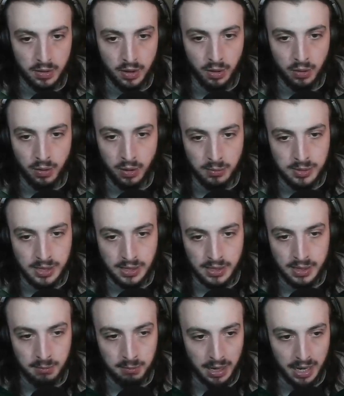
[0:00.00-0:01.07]
No, I'm
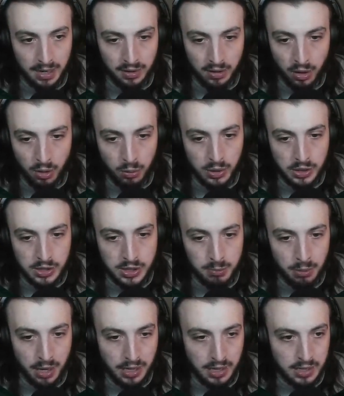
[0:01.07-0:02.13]
sending him back. I want you to
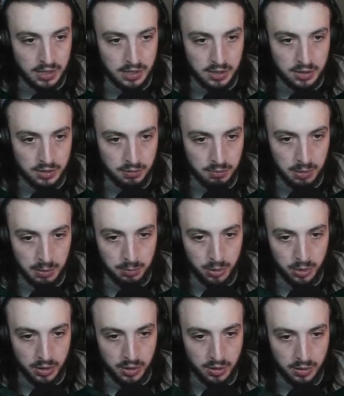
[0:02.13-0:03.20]
break this, big
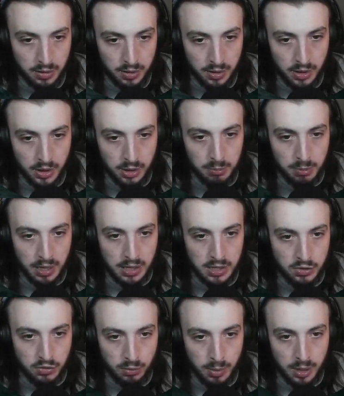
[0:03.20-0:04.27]
boy. Can you break
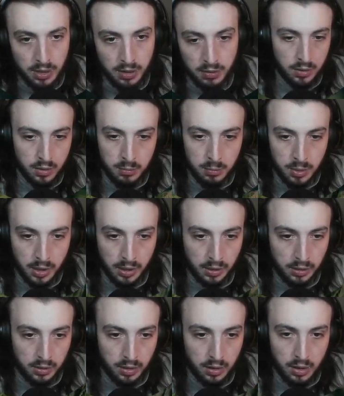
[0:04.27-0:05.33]
this for me? Oh my
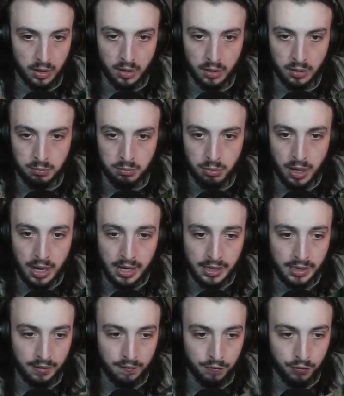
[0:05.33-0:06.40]
god.
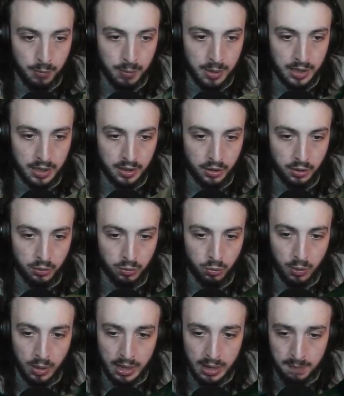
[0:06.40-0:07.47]
Break it for me, you
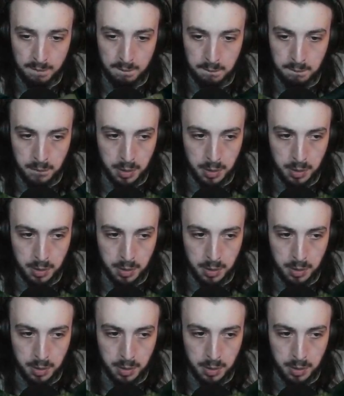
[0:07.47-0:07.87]
win!